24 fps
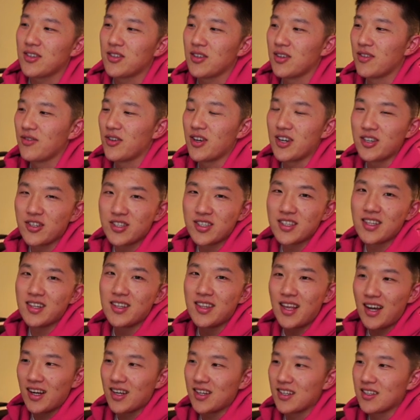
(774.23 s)
So if you're interested
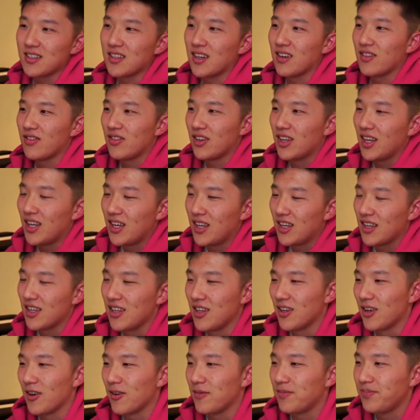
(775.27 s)
in that kind of stuff,
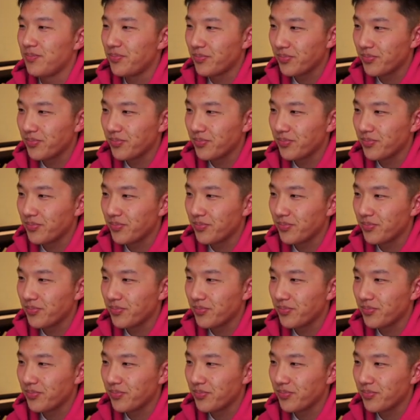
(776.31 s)
you know,